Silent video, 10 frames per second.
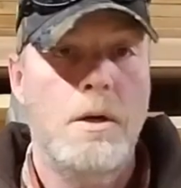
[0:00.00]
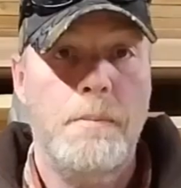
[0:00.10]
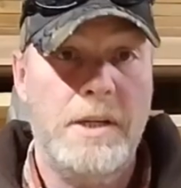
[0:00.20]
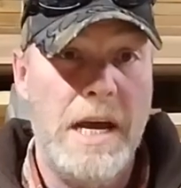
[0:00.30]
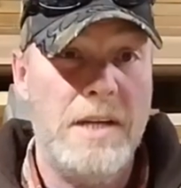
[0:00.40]

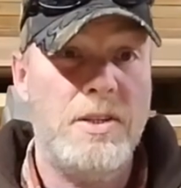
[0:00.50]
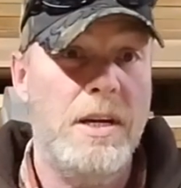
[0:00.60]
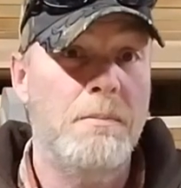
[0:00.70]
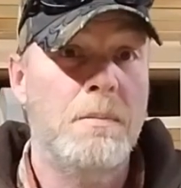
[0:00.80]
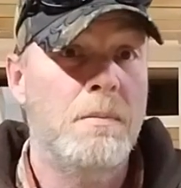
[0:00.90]

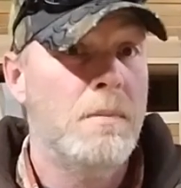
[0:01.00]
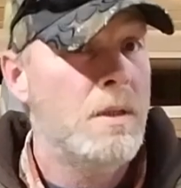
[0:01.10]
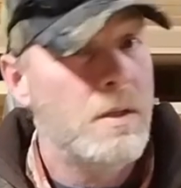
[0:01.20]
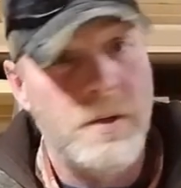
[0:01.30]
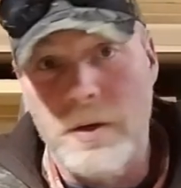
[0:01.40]
Potassium,
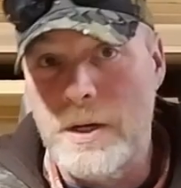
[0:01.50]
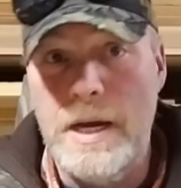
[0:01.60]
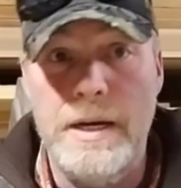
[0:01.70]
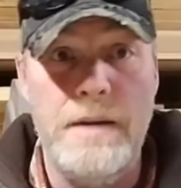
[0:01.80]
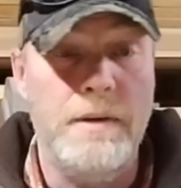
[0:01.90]
they're
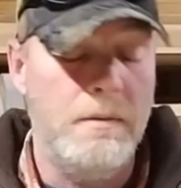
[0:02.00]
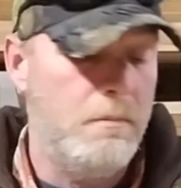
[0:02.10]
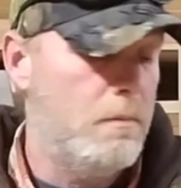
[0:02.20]
dead even.